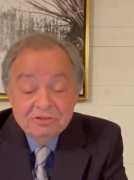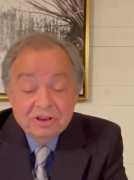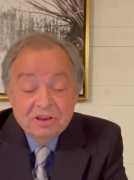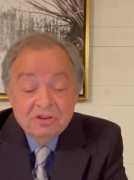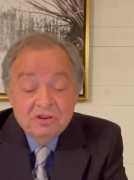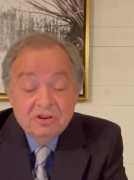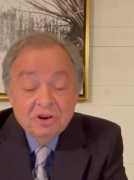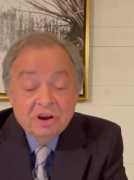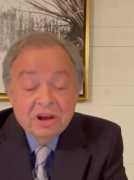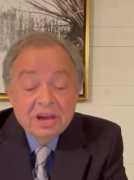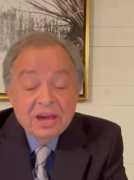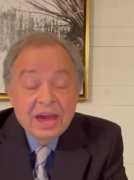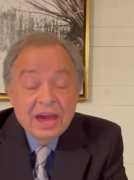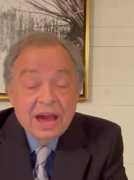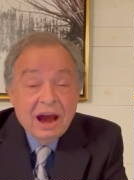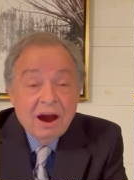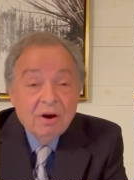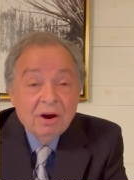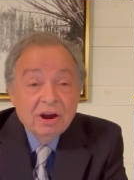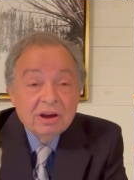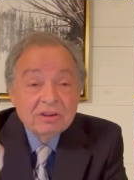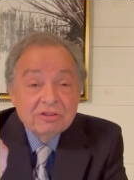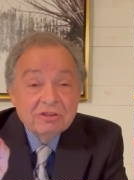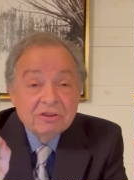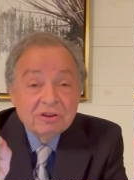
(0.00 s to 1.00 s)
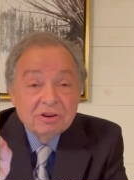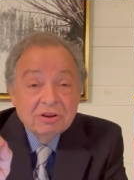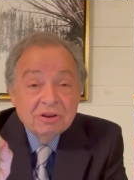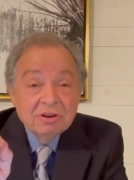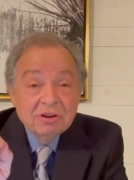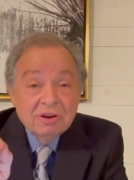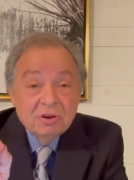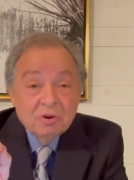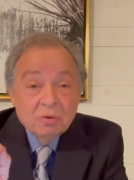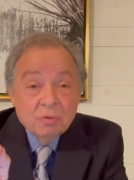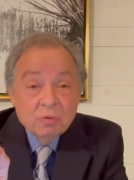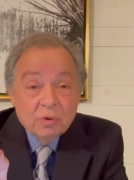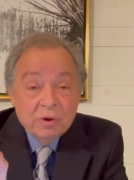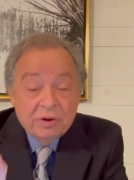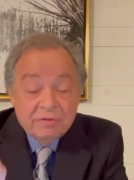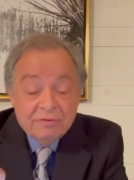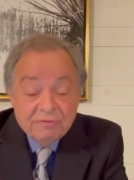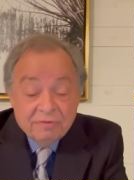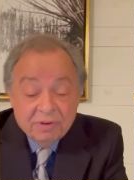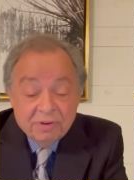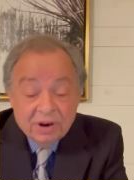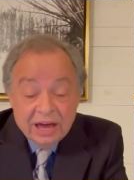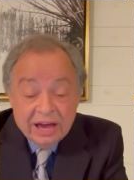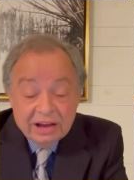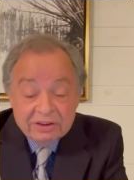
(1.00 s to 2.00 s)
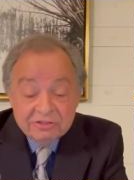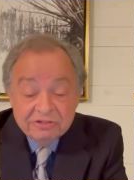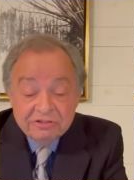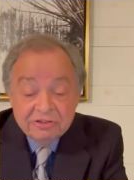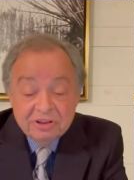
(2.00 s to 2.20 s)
and your character reflects